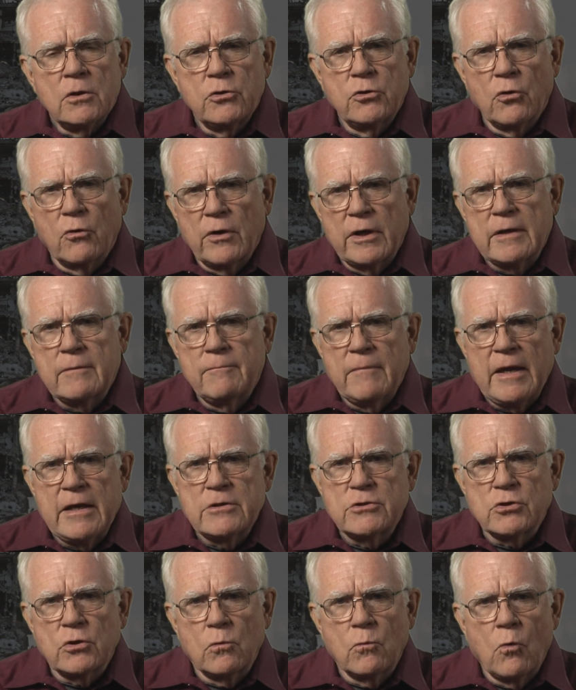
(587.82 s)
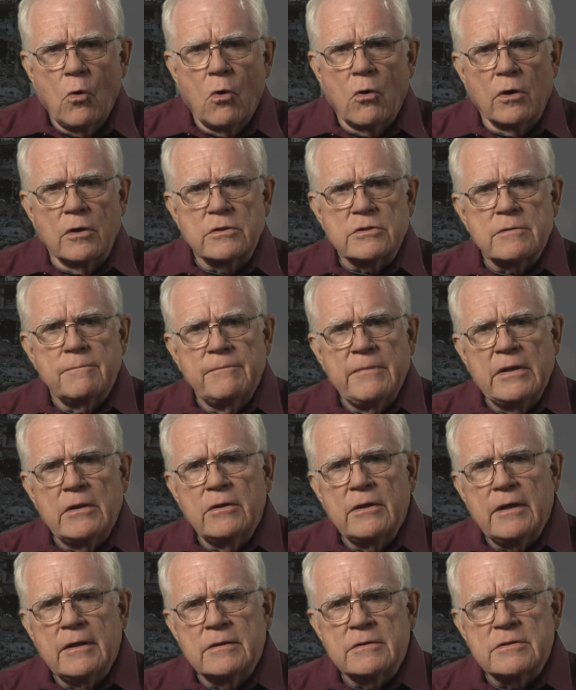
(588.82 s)
During major wars,
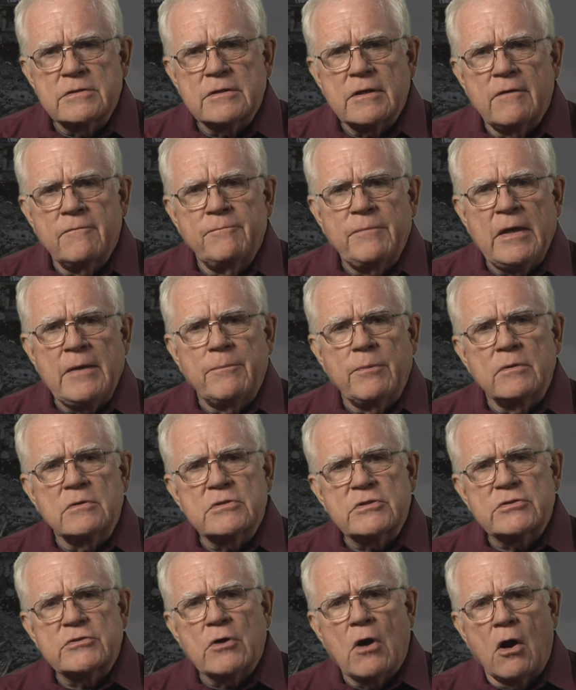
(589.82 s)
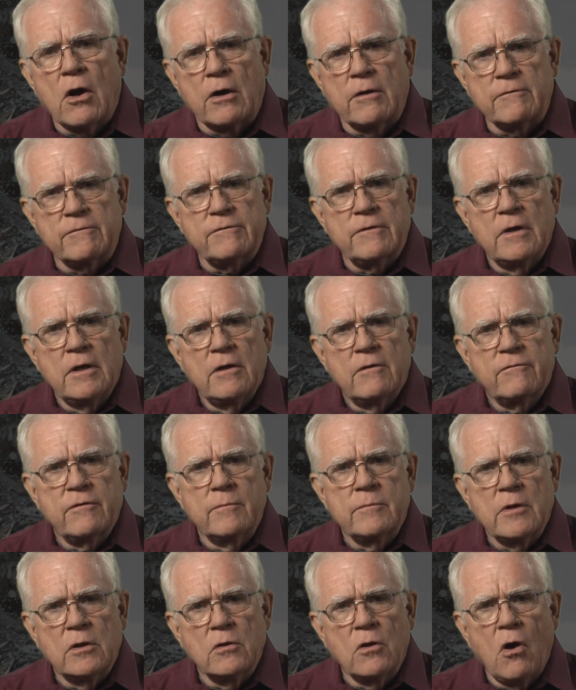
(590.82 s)
millions of people starve
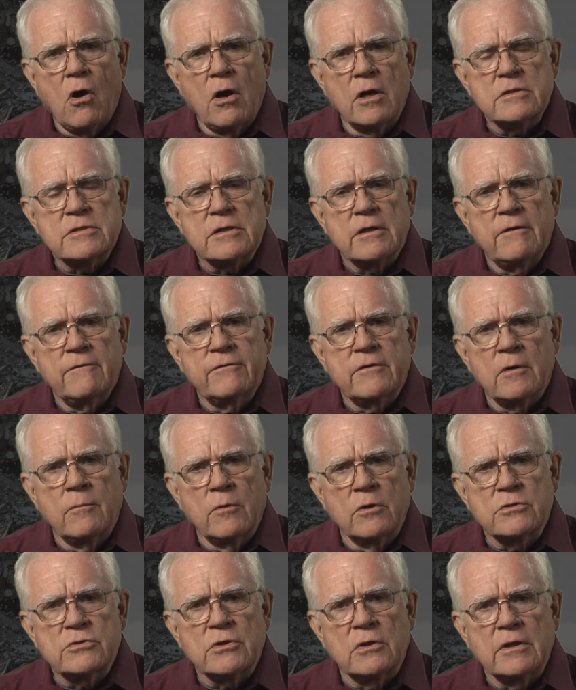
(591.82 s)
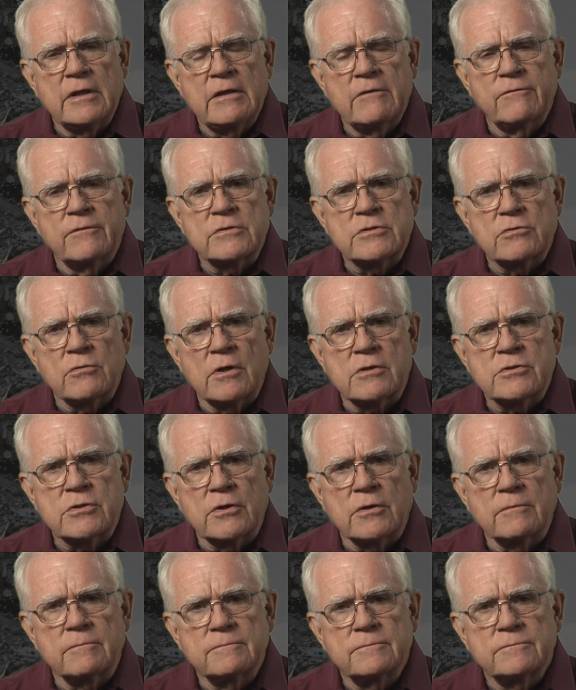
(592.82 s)
from the loss of commercial
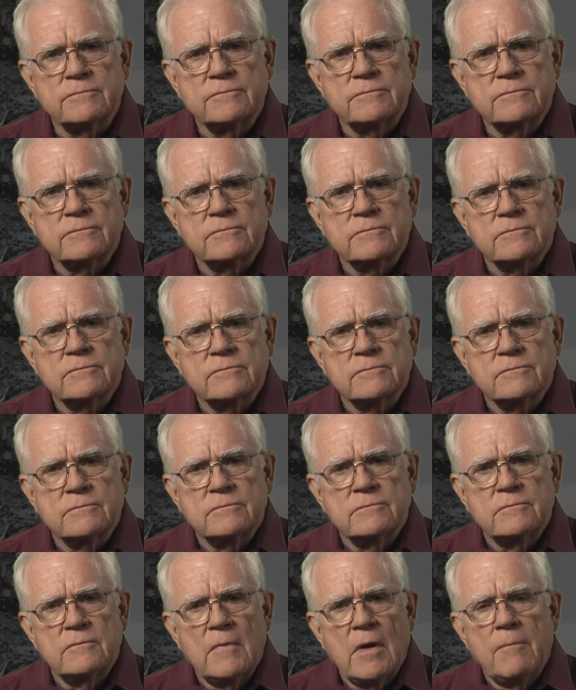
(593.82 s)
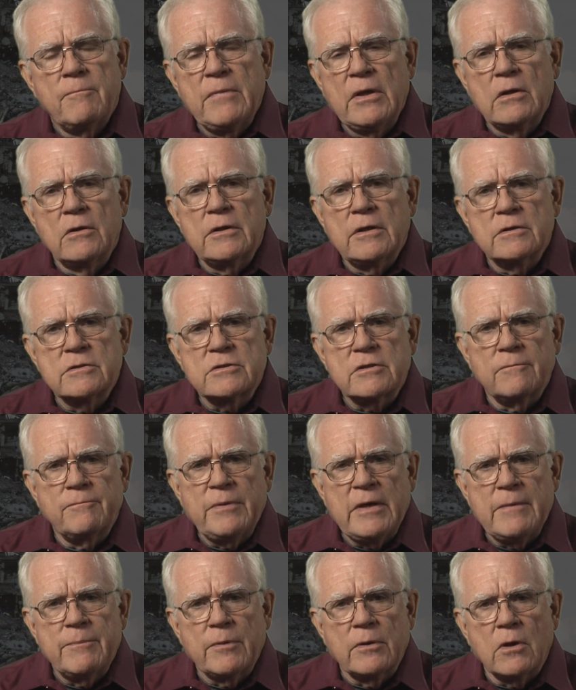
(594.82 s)
infrastructure. Millions of
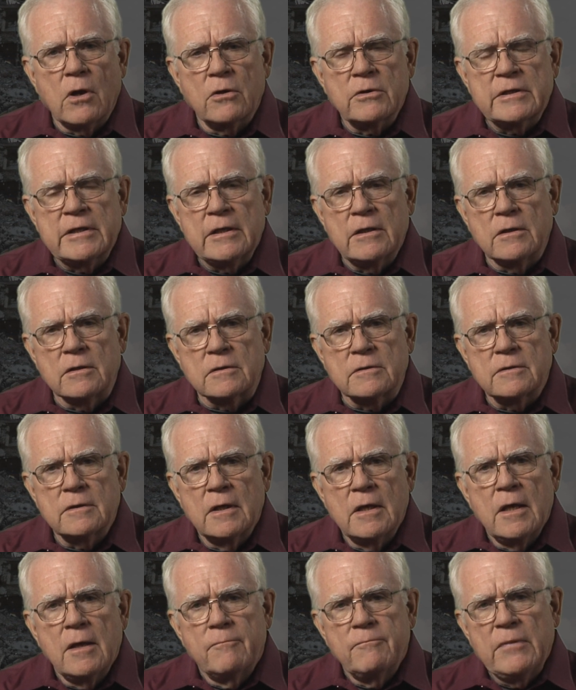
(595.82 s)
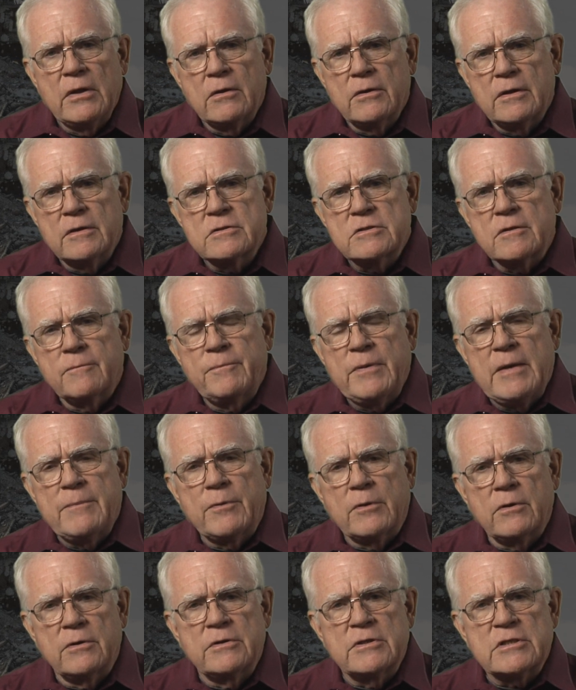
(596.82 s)
people are killed millions of
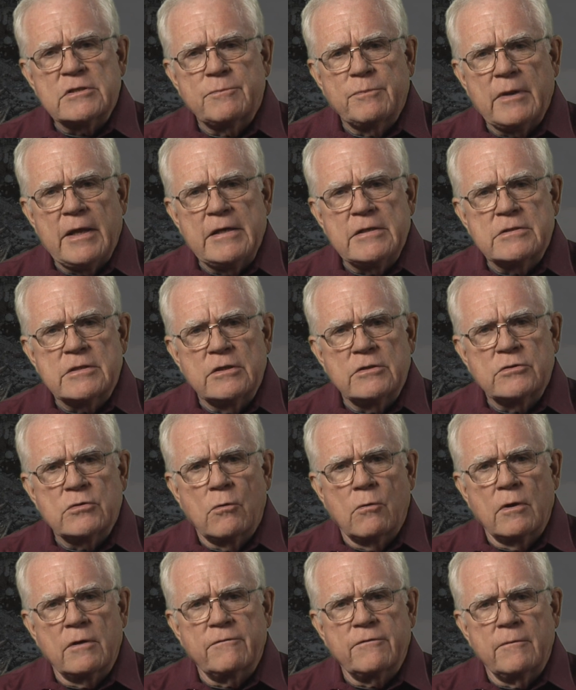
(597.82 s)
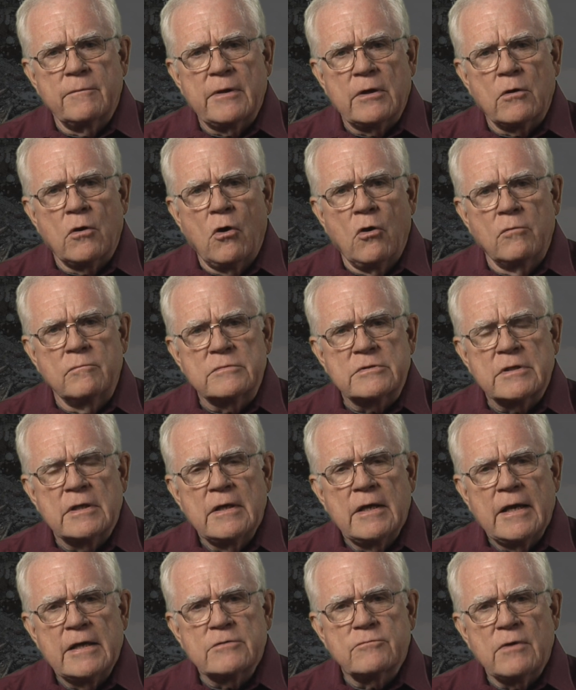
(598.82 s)
people are displaced and torn from their homes
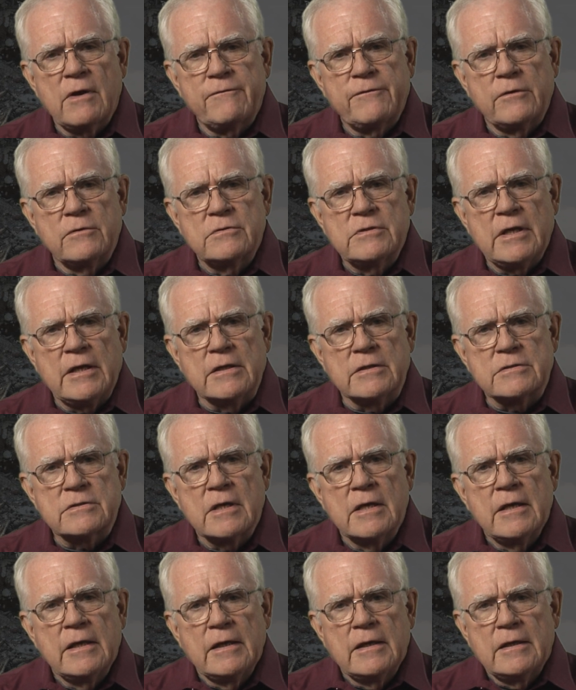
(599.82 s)
as refugees.